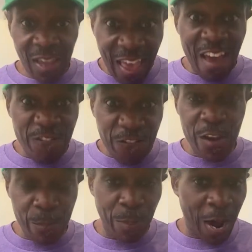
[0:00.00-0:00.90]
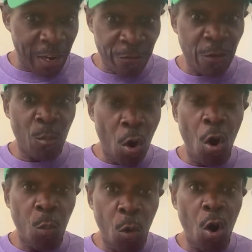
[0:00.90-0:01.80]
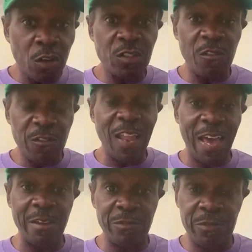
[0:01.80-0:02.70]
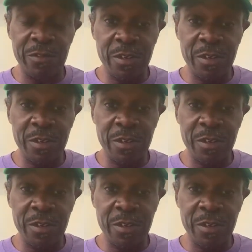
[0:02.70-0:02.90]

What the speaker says: Everybody from all walks of life.